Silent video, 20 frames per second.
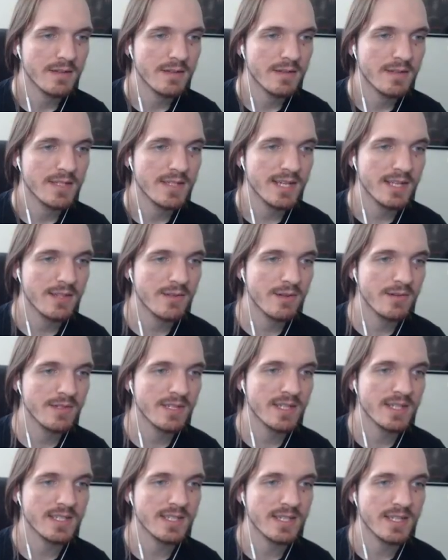Tick throws
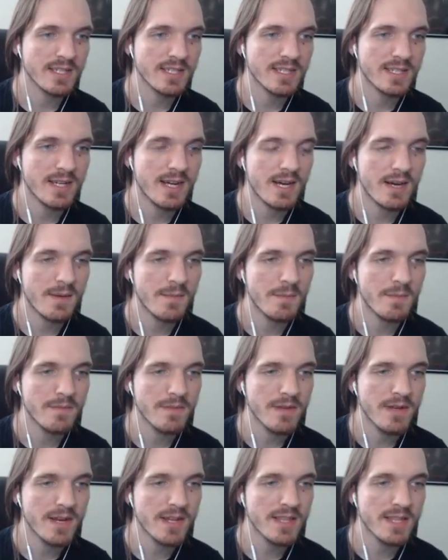exist.
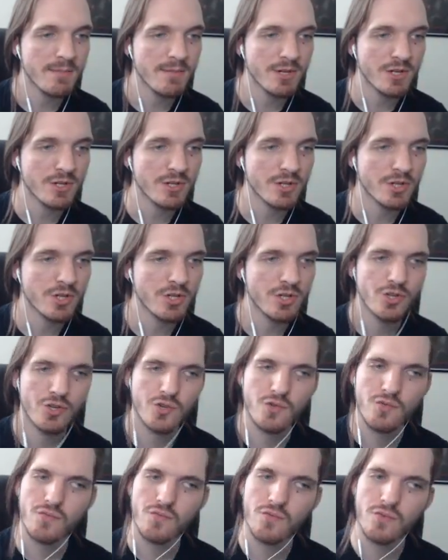None of them are
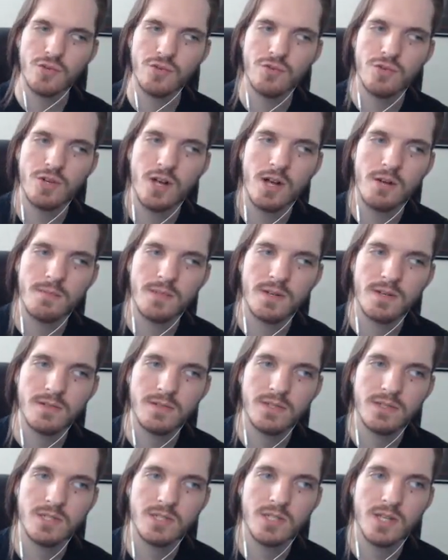true
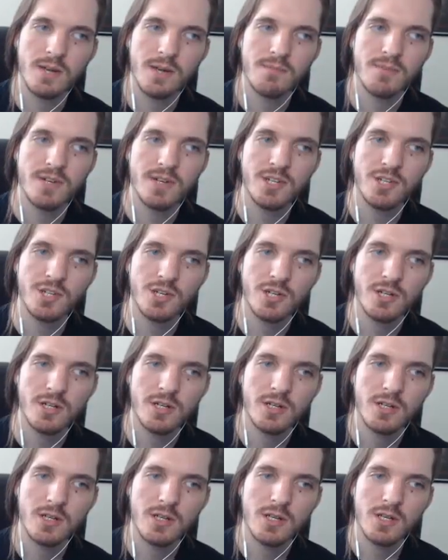combos, I'm pretty sure.
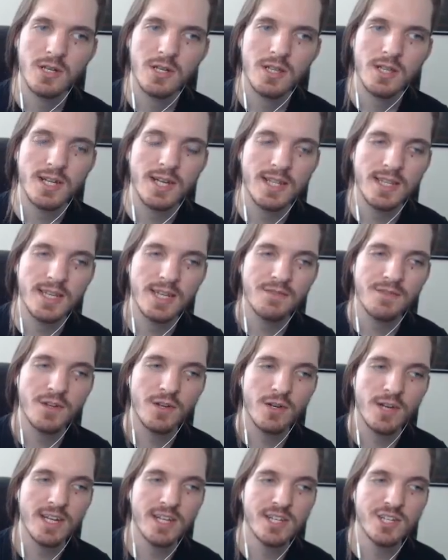Like, I think if you're
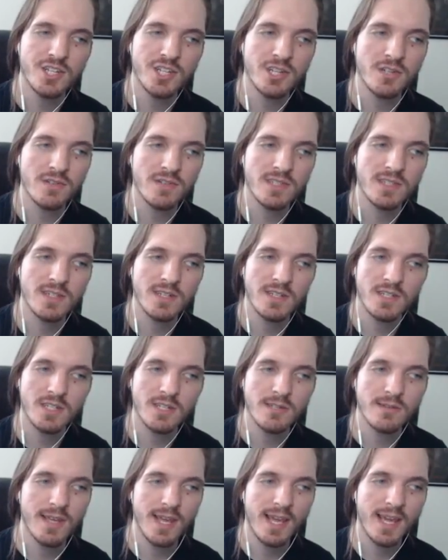in shield stun, you
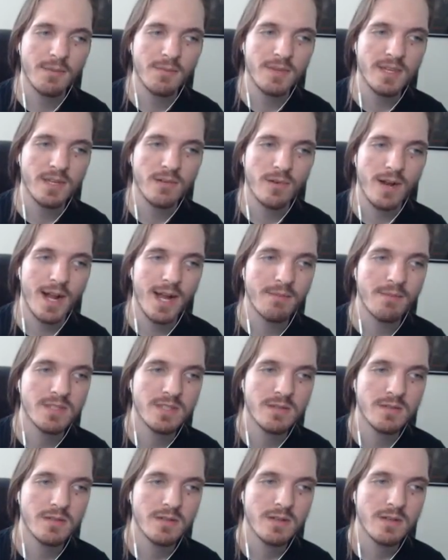can't be grabbed.
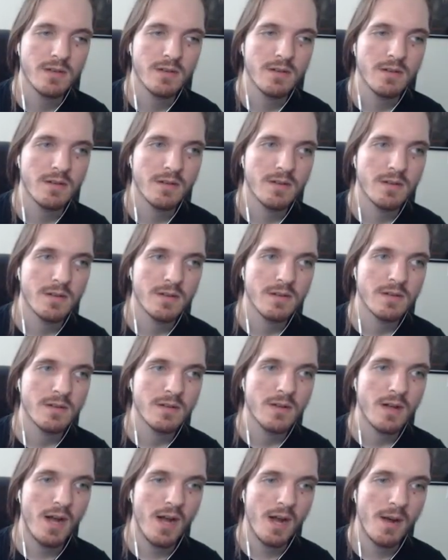
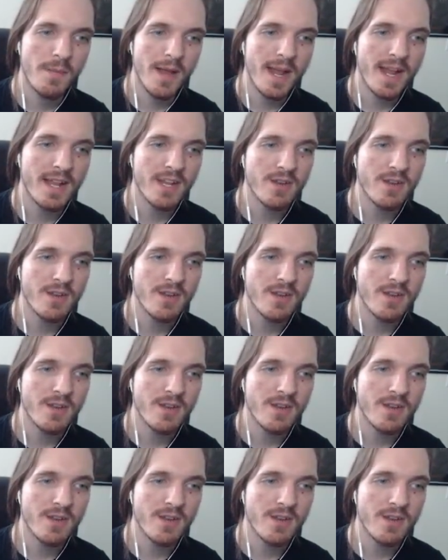And you can...